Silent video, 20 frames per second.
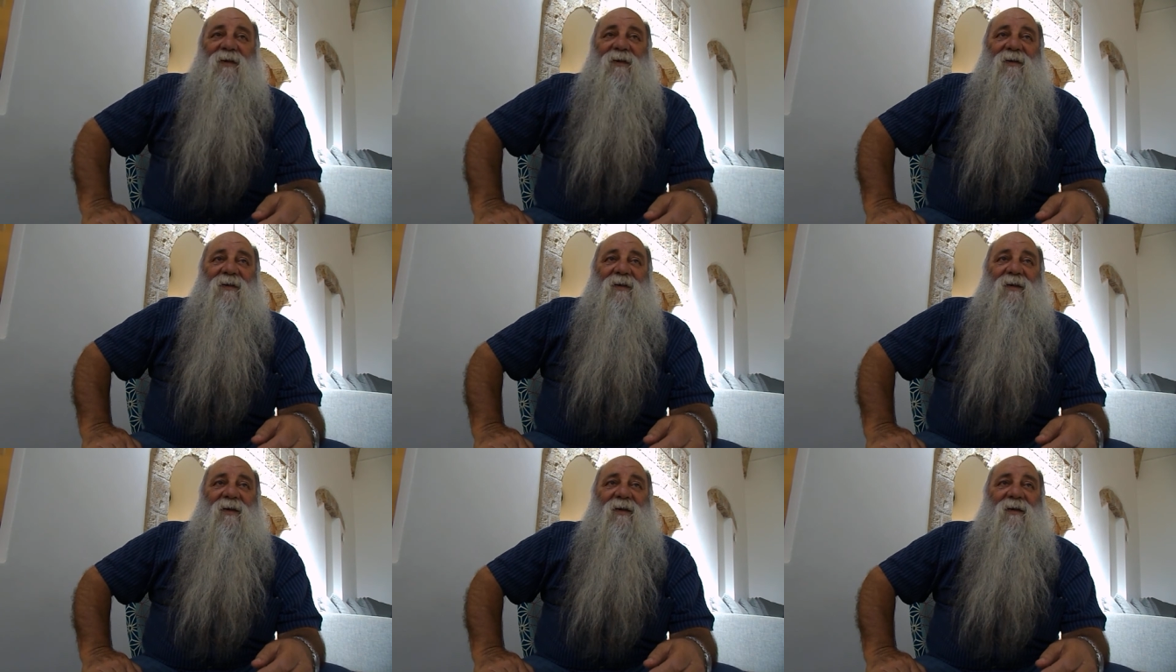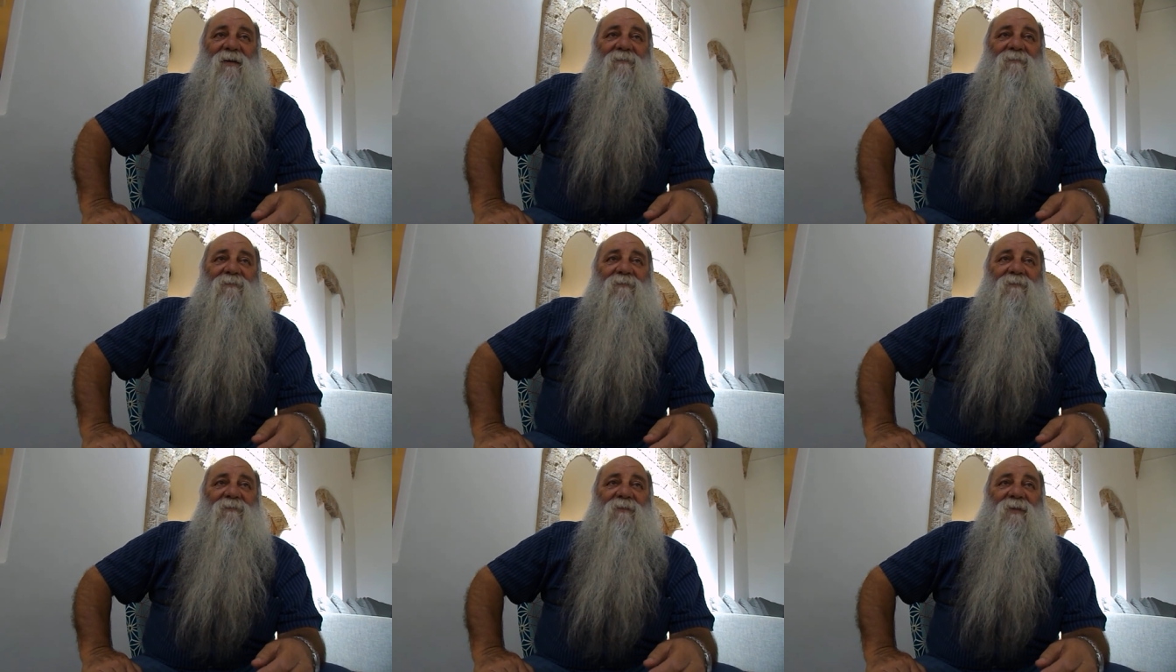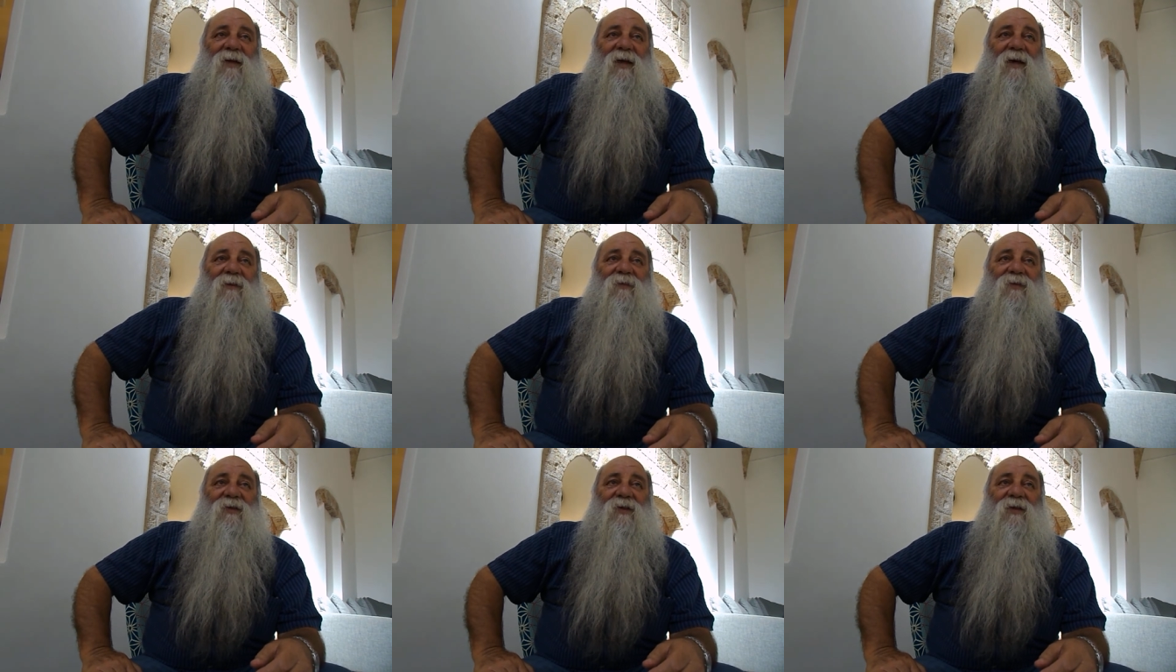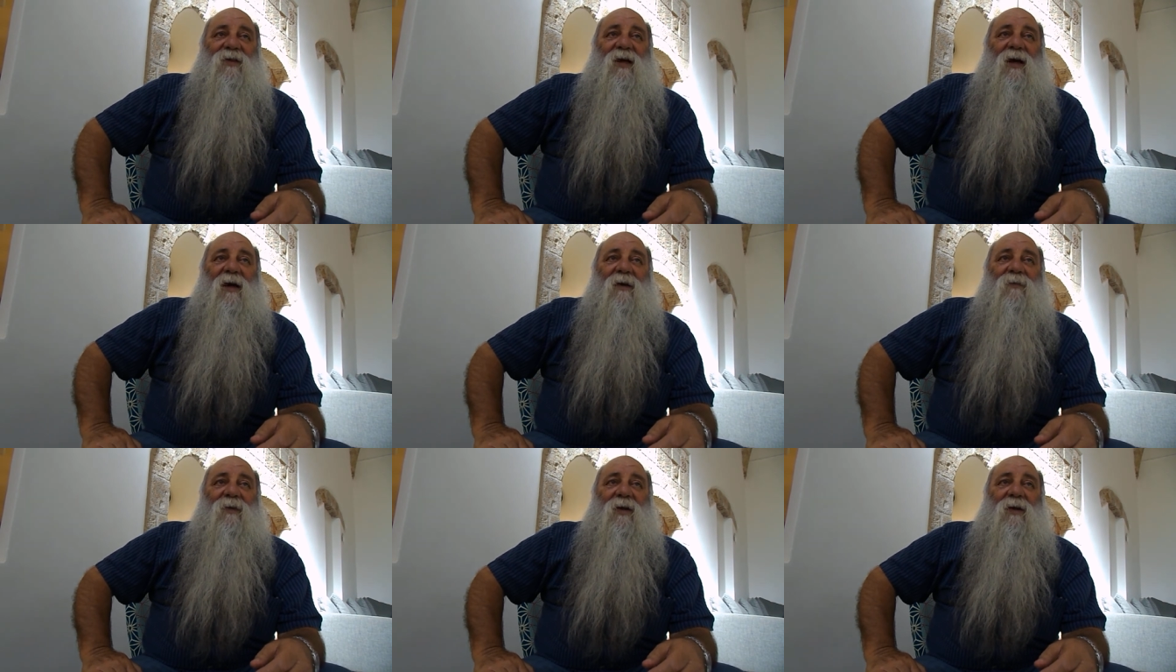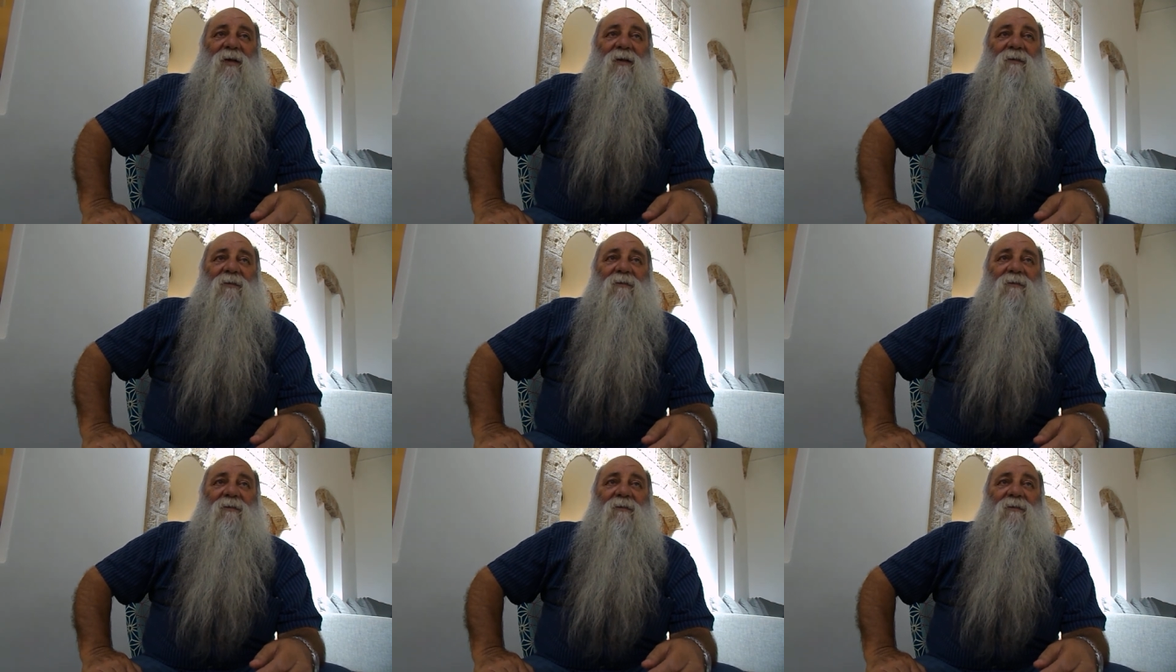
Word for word: And um, when I was in the army,